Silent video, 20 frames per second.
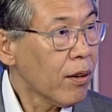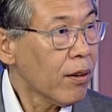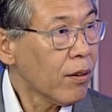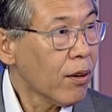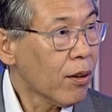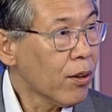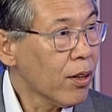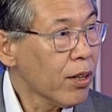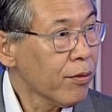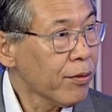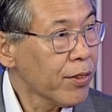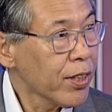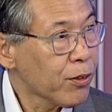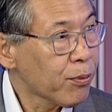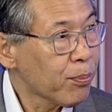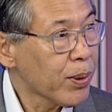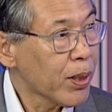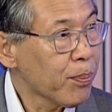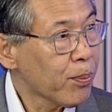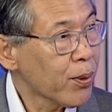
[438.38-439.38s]
all of these
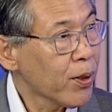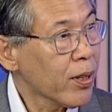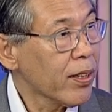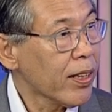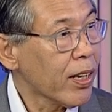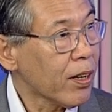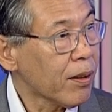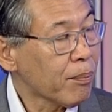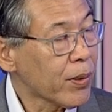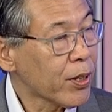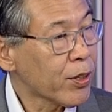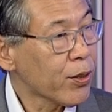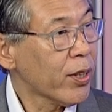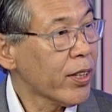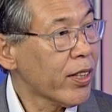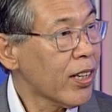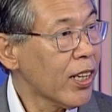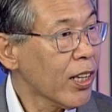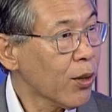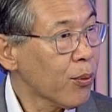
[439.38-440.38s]
people, habitual
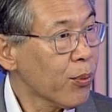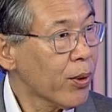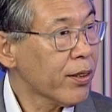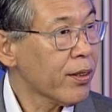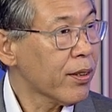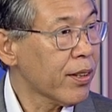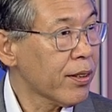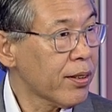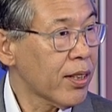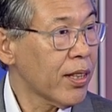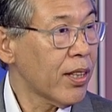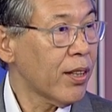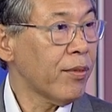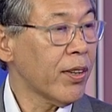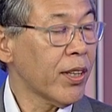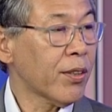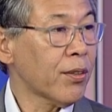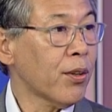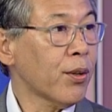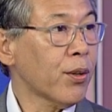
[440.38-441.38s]
delinquents,
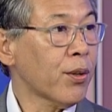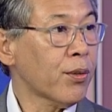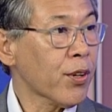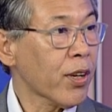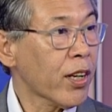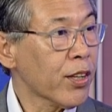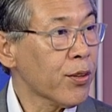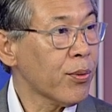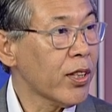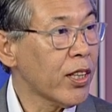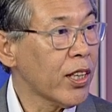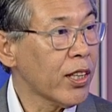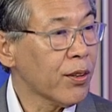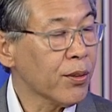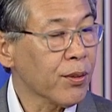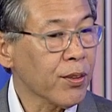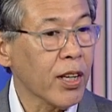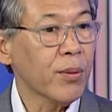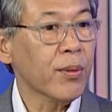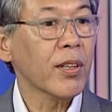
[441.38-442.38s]
recidivists, those charged with
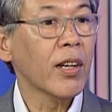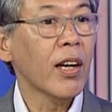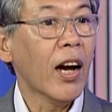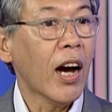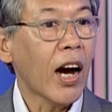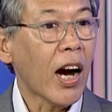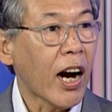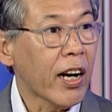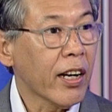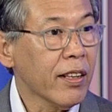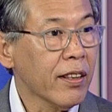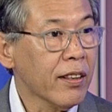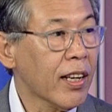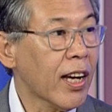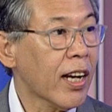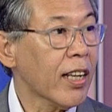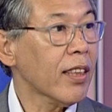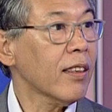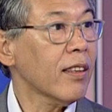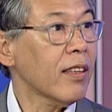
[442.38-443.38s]
heinous crimes, are
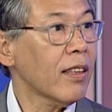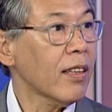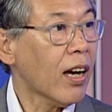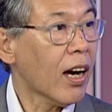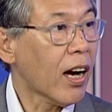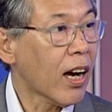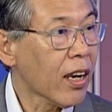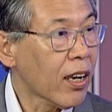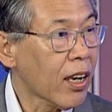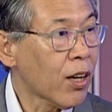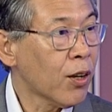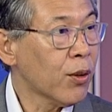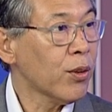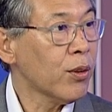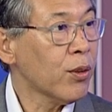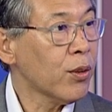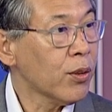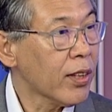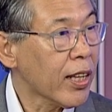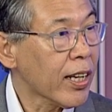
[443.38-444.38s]
not allowed
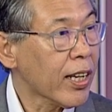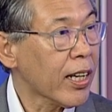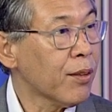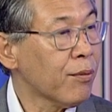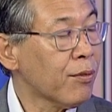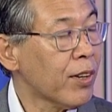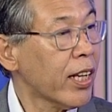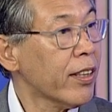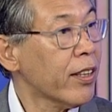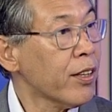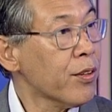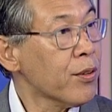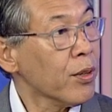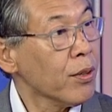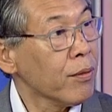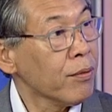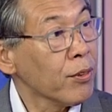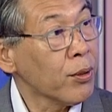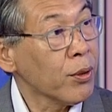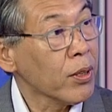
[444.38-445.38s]
to take advantage
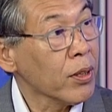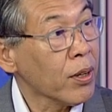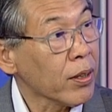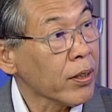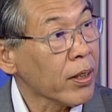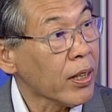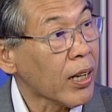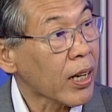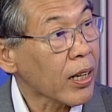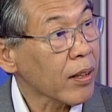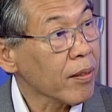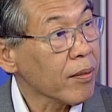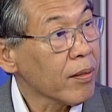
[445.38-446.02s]
of good conduct.